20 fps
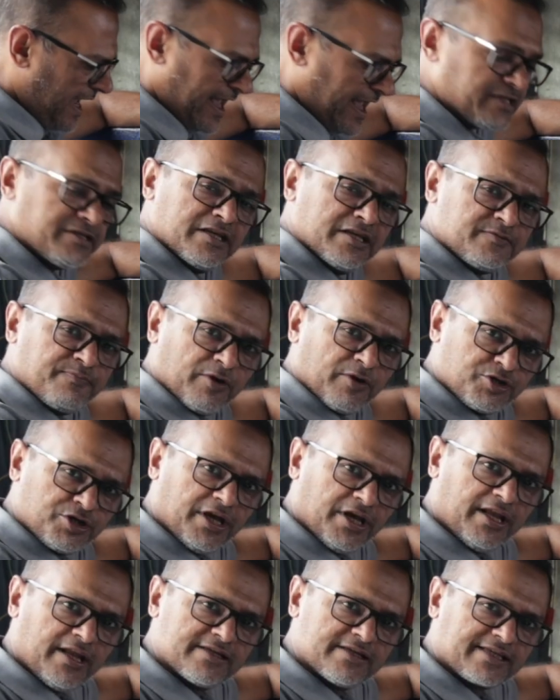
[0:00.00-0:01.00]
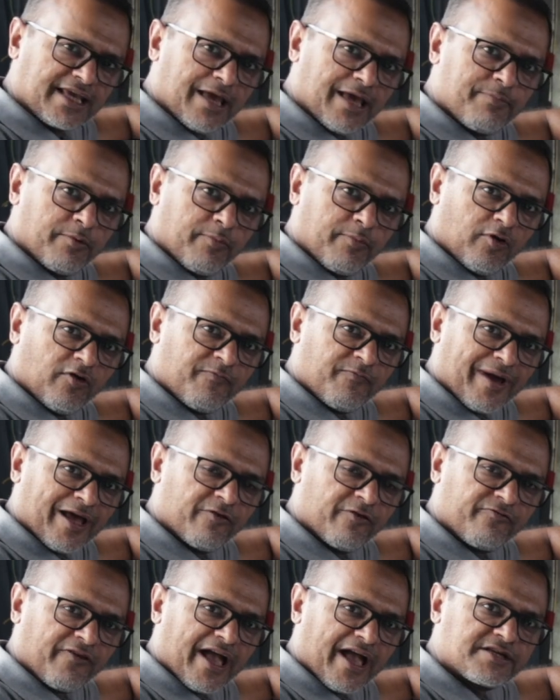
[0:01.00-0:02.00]
And this machine is capable of
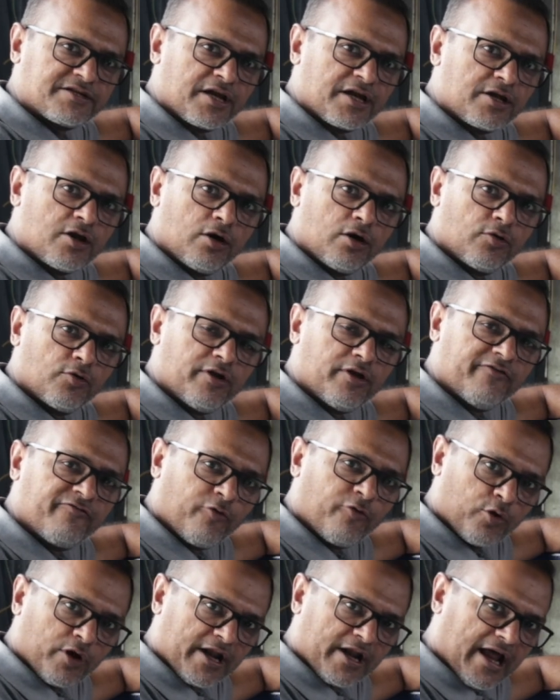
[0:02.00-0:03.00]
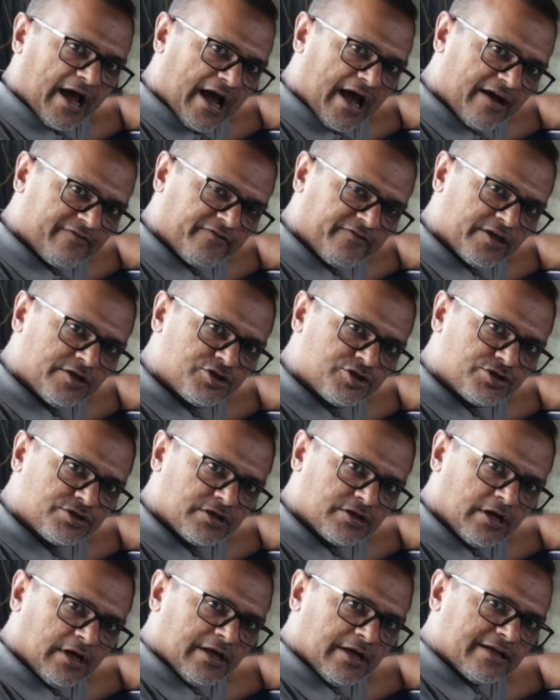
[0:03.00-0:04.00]
manufacturing not only 4.5
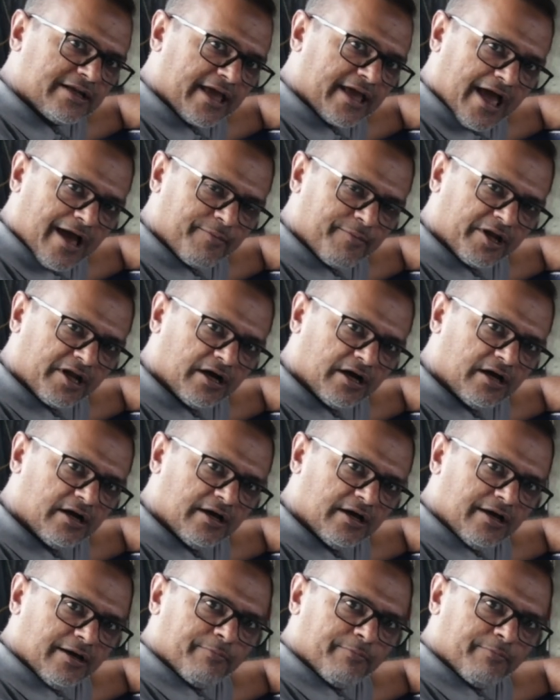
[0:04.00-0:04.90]
inch diameter,